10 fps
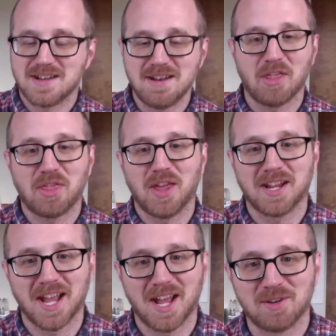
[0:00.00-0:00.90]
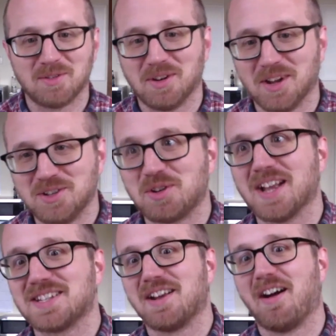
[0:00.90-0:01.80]
nothing can
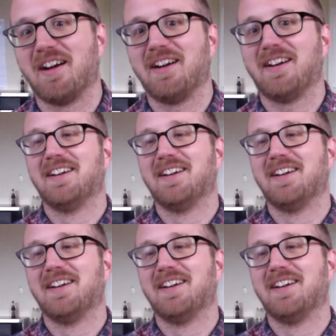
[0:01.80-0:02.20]
address our